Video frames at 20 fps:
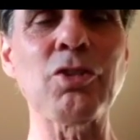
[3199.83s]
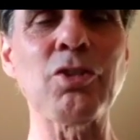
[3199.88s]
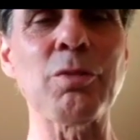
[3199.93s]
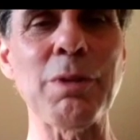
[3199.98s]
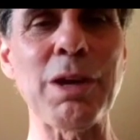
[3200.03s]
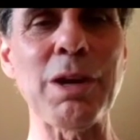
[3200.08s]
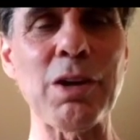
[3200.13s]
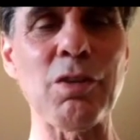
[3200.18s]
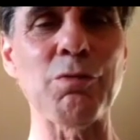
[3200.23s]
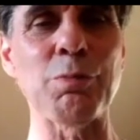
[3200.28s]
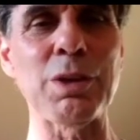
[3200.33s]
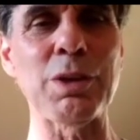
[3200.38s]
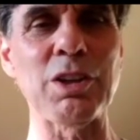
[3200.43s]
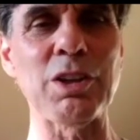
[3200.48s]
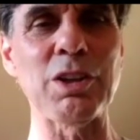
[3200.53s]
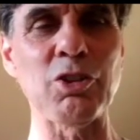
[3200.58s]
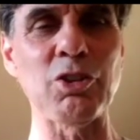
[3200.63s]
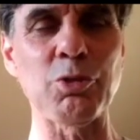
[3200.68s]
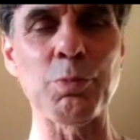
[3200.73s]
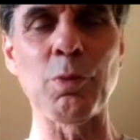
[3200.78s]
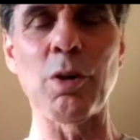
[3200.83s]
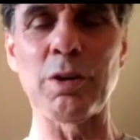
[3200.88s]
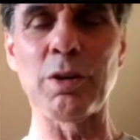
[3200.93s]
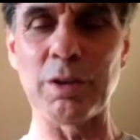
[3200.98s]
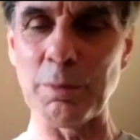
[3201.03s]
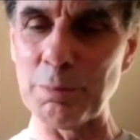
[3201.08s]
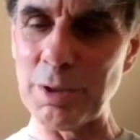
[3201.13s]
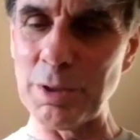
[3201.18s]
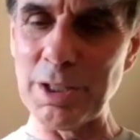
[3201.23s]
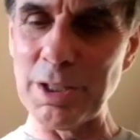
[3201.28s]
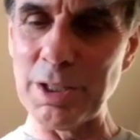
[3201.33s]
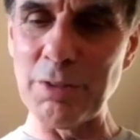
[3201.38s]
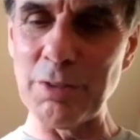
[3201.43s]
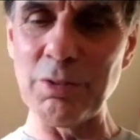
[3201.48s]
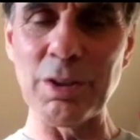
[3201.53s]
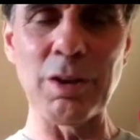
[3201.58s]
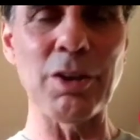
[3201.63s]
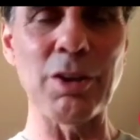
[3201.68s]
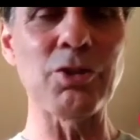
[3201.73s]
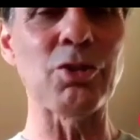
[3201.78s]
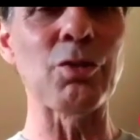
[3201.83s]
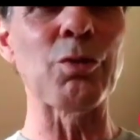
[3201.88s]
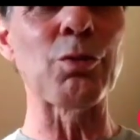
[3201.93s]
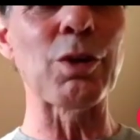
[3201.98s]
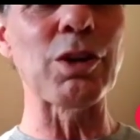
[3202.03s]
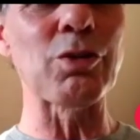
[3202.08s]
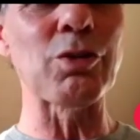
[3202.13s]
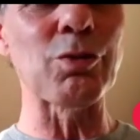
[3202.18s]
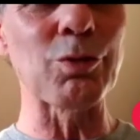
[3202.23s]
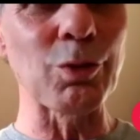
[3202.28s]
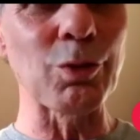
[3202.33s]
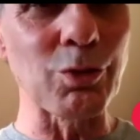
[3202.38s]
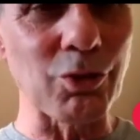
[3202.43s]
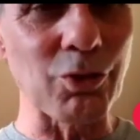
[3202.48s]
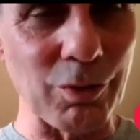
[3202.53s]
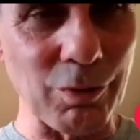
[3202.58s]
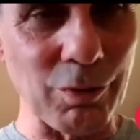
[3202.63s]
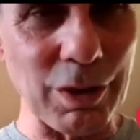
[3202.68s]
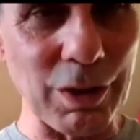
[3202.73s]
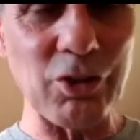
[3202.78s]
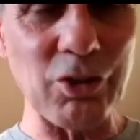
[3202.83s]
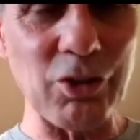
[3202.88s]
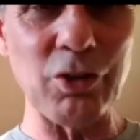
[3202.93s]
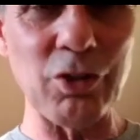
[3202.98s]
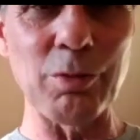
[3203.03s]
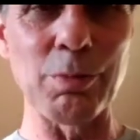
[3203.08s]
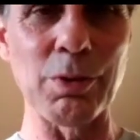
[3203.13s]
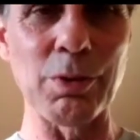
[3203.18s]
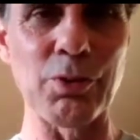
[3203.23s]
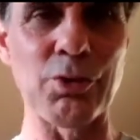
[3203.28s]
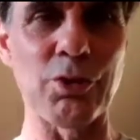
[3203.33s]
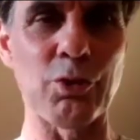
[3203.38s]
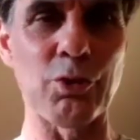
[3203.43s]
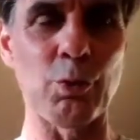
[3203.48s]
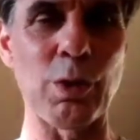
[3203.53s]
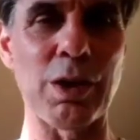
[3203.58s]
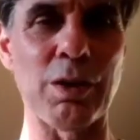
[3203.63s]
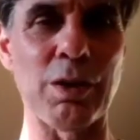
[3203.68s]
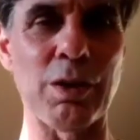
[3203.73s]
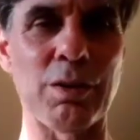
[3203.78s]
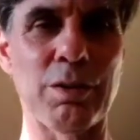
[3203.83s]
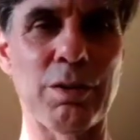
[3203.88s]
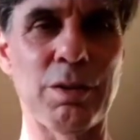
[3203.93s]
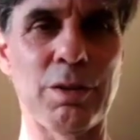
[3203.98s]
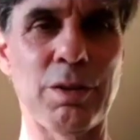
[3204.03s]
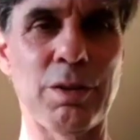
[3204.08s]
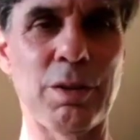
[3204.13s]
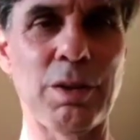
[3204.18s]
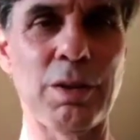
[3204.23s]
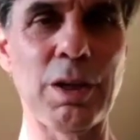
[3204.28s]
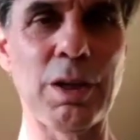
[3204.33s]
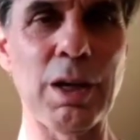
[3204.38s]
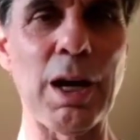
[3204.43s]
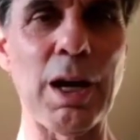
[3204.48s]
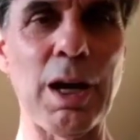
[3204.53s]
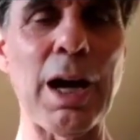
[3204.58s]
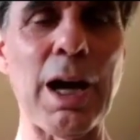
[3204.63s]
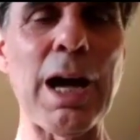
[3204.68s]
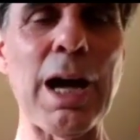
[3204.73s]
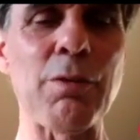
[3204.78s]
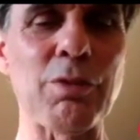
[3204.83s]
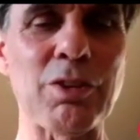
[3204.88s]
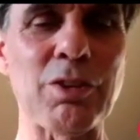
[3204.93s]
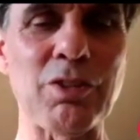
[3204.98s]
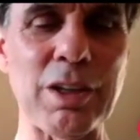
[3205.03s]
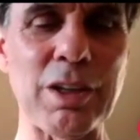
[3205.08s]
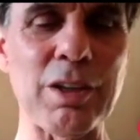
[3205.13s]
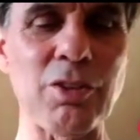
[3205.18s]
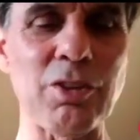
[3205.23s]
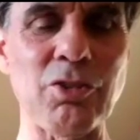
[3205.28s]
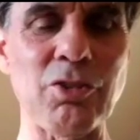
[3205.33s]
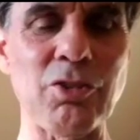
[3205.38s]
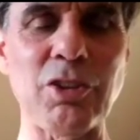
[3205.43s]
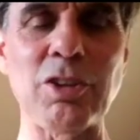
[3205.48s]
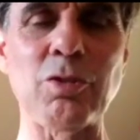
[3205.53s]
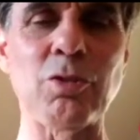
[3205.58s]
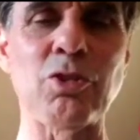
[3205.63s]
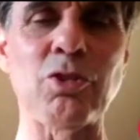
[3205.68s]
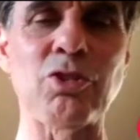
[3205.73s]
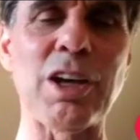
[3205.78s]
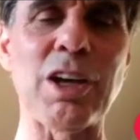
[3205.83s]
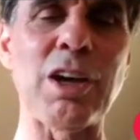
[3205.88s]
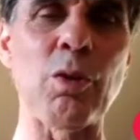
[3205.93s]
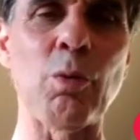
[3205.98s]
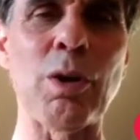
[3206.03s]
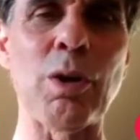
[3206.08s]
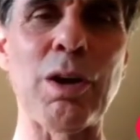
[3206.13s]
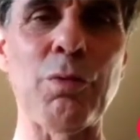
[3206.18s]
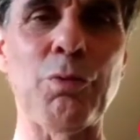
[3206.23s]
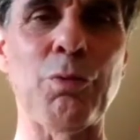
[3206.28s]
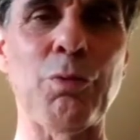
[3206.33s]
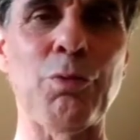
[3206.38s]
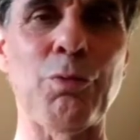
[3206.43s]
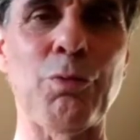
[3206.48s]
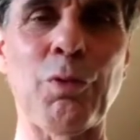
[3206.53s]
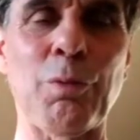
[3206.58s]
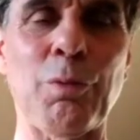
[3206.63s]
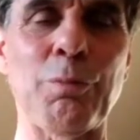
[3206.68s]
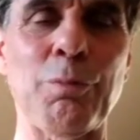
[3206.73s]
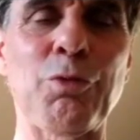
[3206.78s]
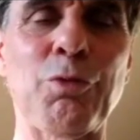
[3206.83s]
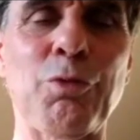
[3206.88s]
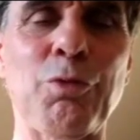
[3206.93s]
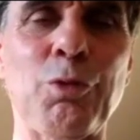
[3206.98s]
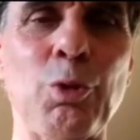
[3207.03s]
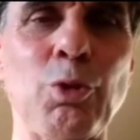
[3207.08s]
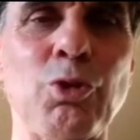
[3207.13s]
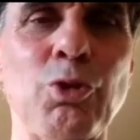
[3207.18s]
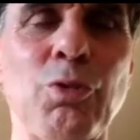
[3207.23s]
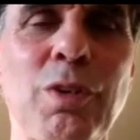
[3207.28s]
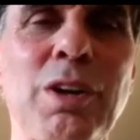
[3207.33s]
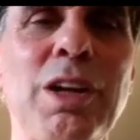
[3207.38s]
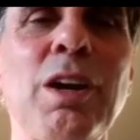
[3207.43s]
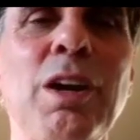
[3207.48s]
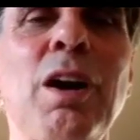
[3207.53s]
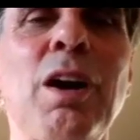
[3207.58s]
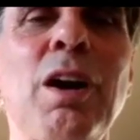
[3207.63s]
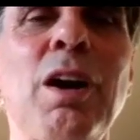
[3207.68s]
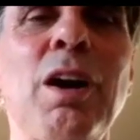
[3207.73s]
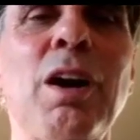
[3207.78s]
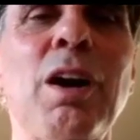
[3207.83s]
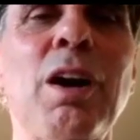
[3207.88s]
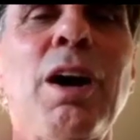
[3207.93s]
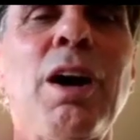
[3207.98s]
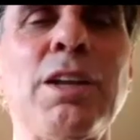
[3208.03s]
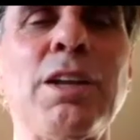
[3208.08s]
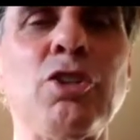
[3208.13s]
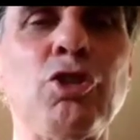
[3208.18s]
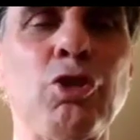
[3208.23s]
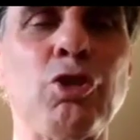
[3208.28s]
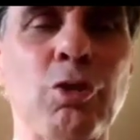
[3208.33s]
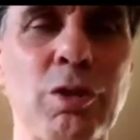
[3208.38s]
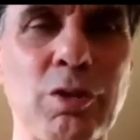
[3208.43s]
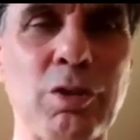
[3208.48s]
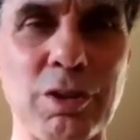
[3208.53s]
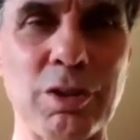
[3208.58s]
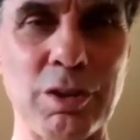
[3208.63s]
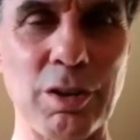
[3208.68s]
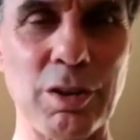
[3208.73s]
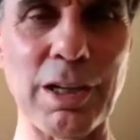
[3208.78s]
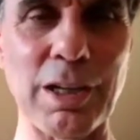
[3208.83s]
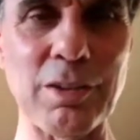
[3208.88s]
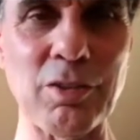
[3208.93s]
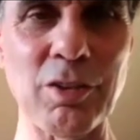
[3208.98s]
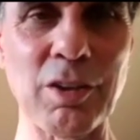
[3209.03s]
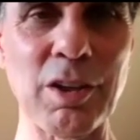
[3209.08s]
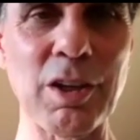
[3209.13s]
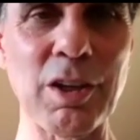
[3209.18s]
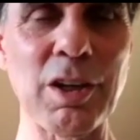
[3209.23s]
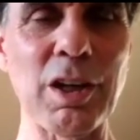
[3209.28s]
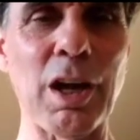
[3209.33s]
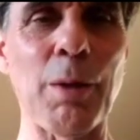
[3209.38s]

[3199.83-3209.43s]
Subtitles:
So it's just a matter of being smart. I believe in lots of fresh fruits and vegetables as well. I have a tendency to stay away from foods very high in sugar at night.